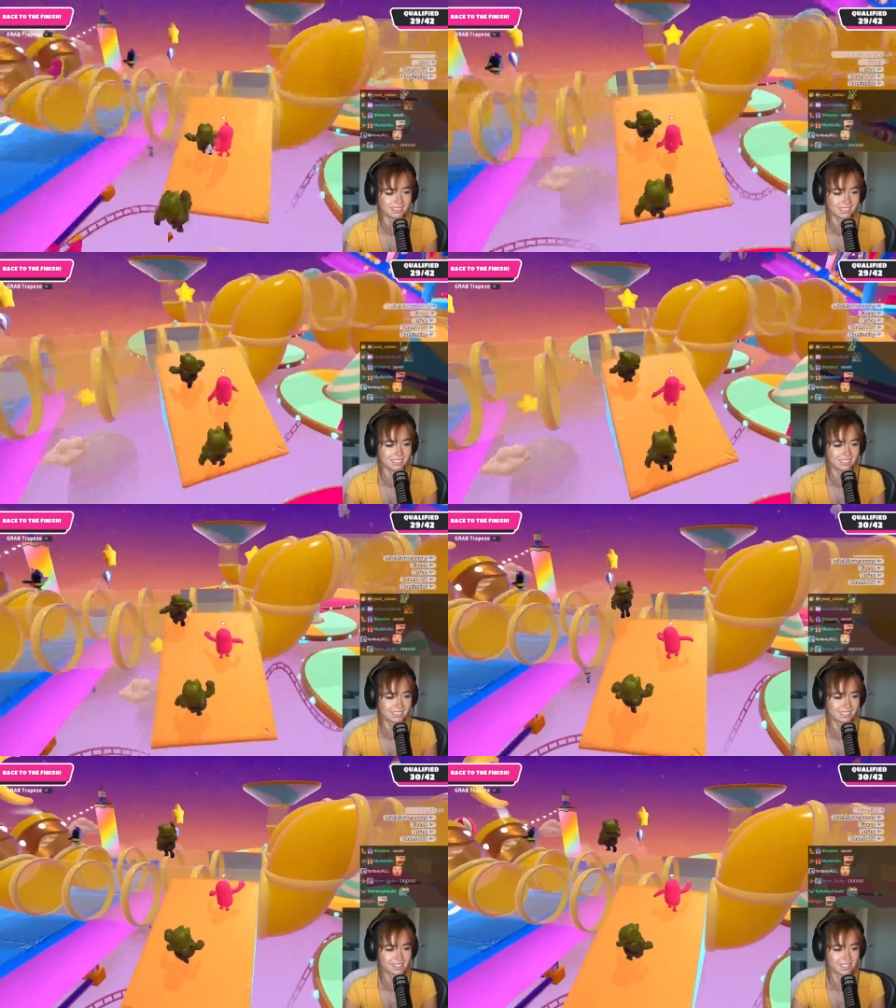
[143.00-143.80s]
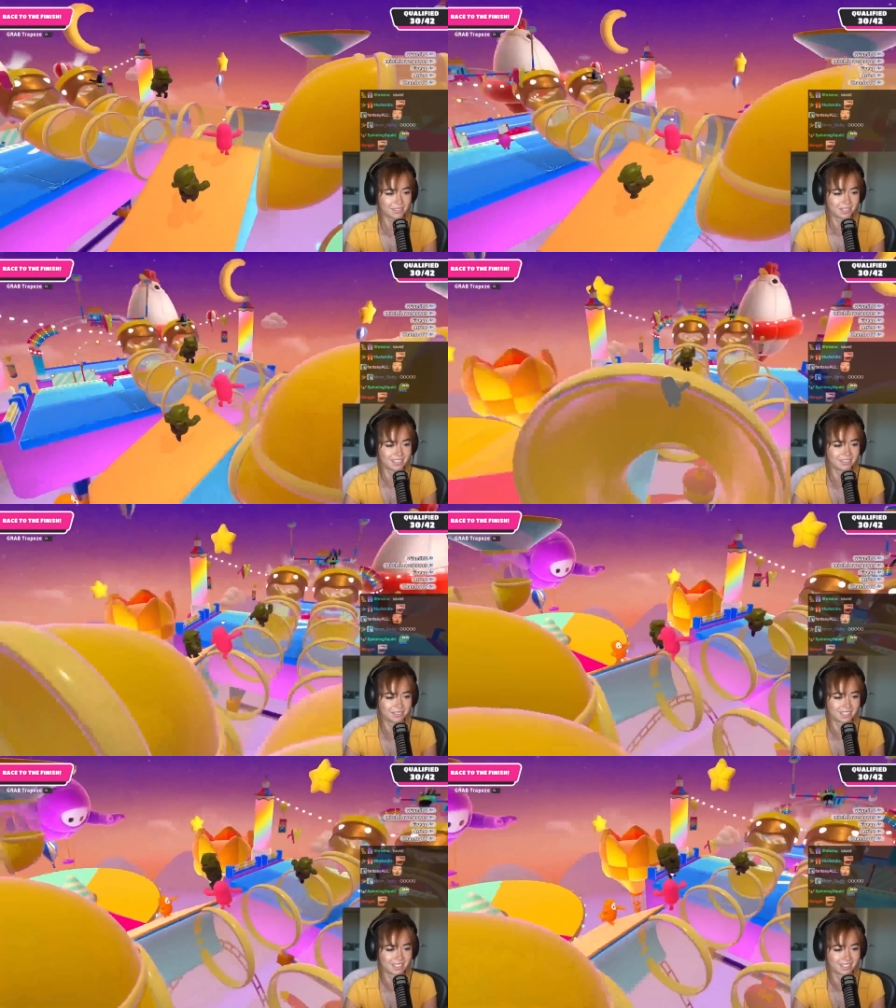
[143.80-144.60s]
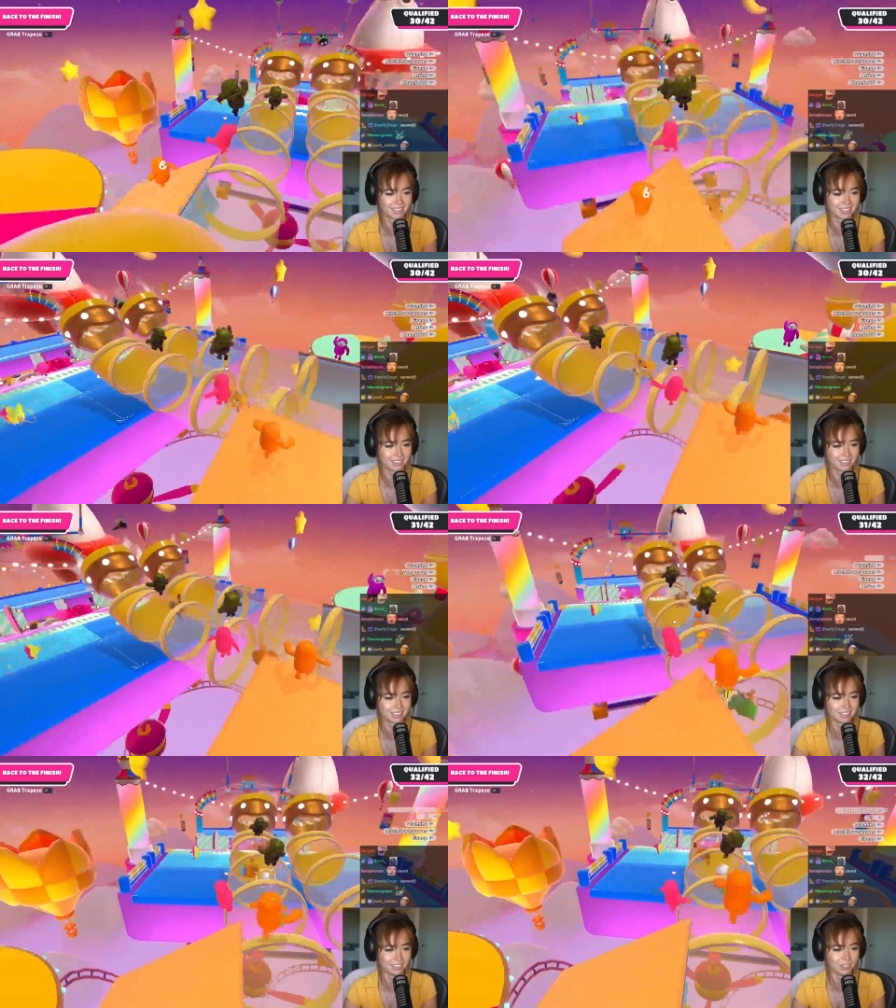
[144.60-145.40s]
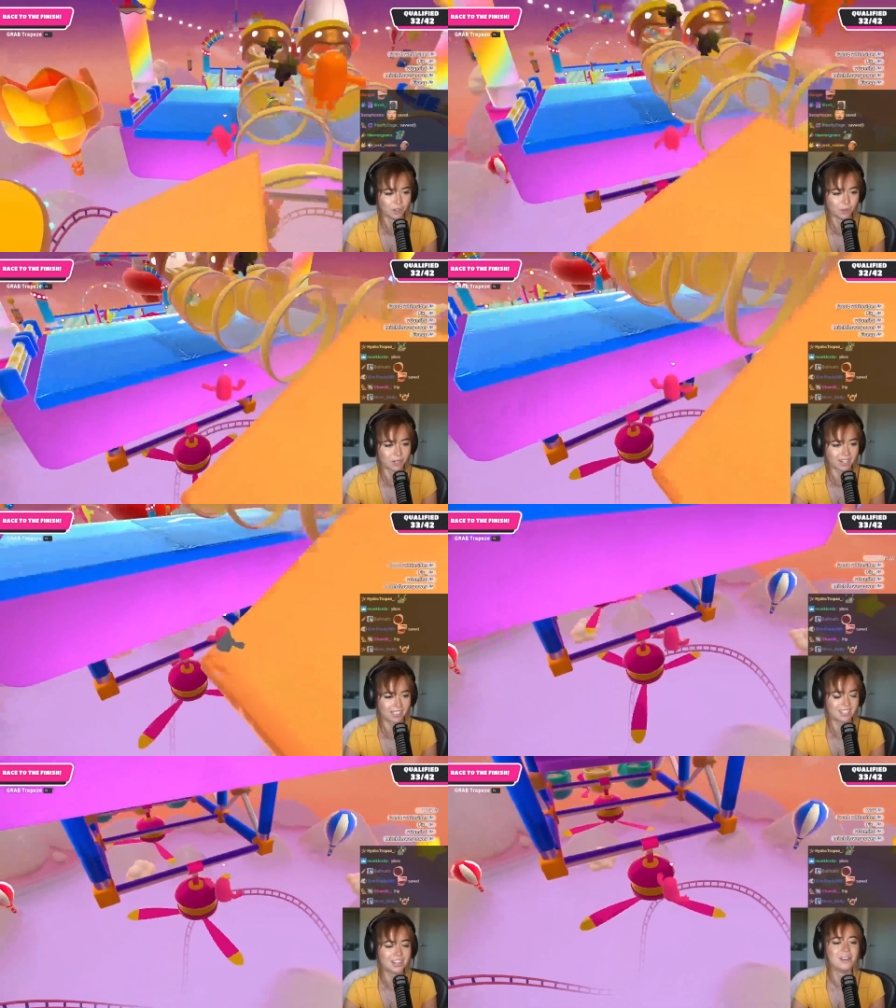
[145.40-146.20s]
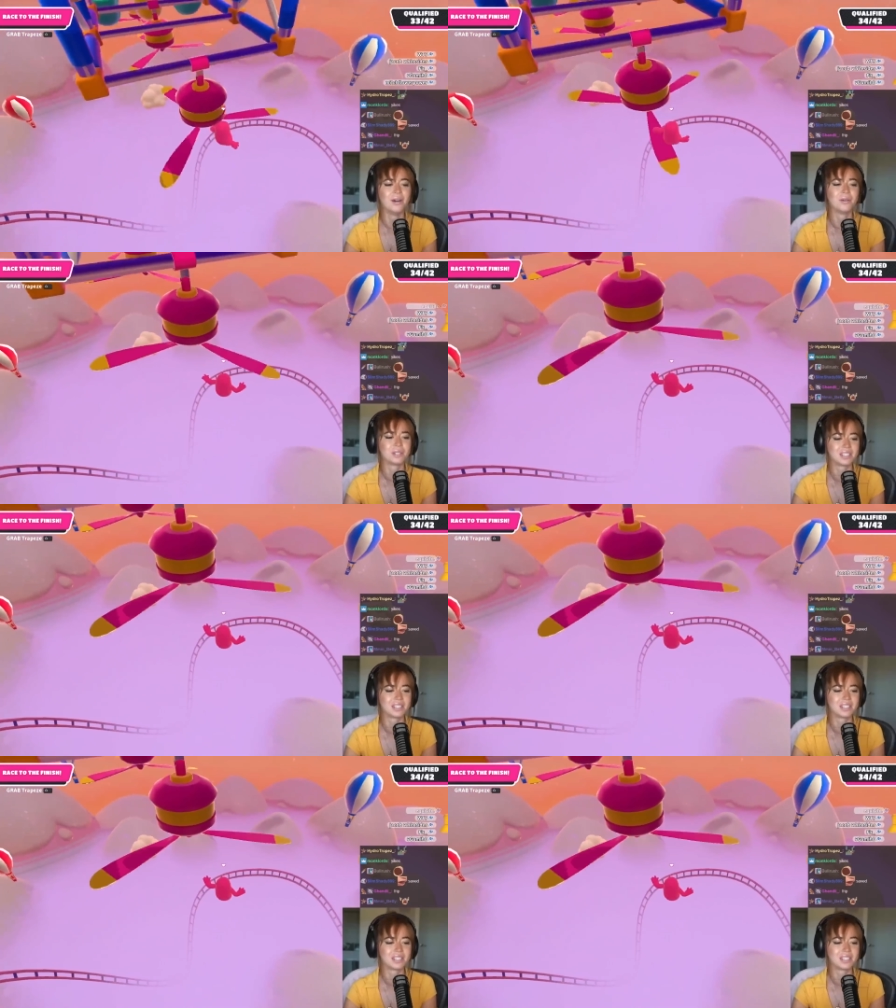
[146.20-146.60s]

Ugh, saved. Oh my god. Oh, oh my god. No,